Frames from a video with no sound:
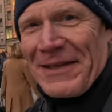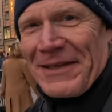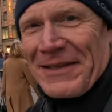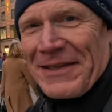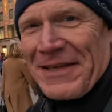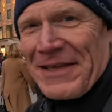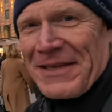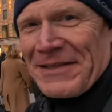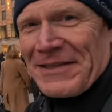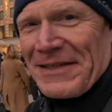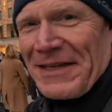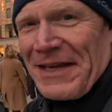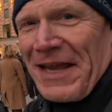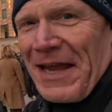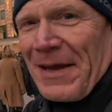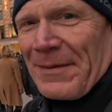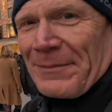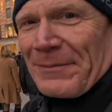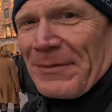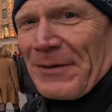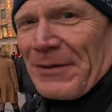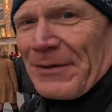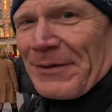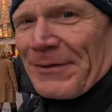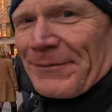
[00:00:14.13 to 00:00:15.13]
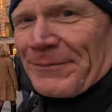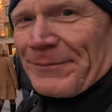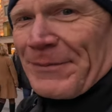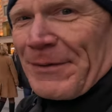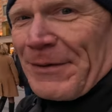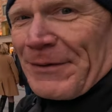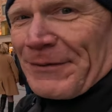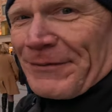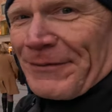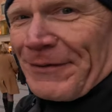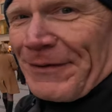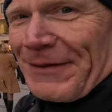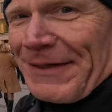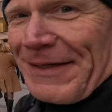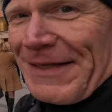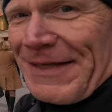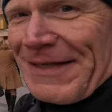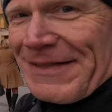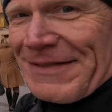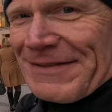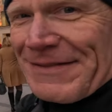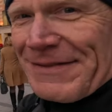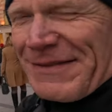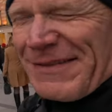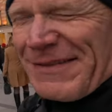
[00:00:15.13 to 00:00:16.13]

at this, look how beautiful it is.